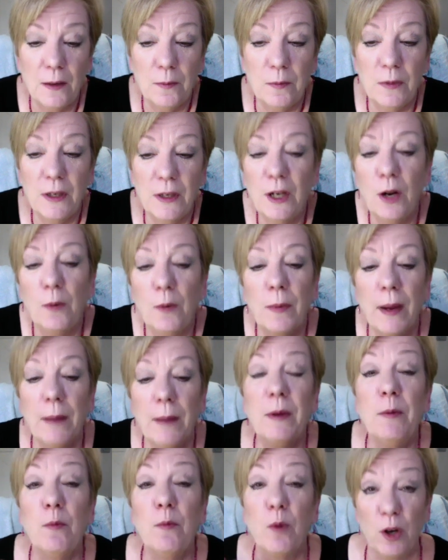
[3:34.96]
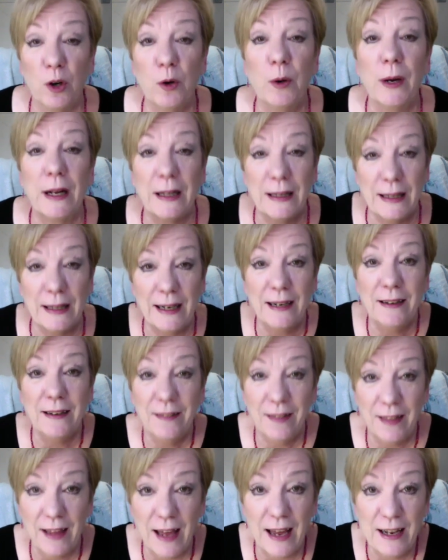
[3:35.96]
maybe more quickly
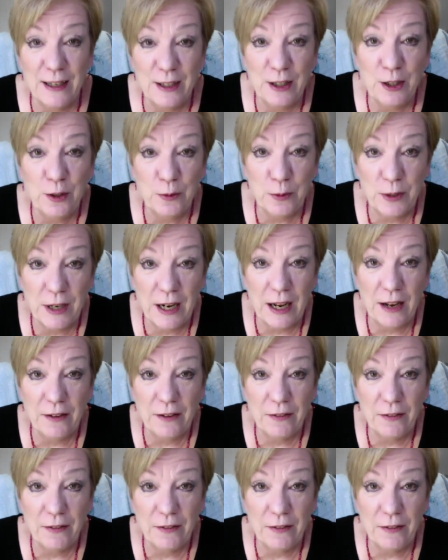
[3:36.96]
than you would have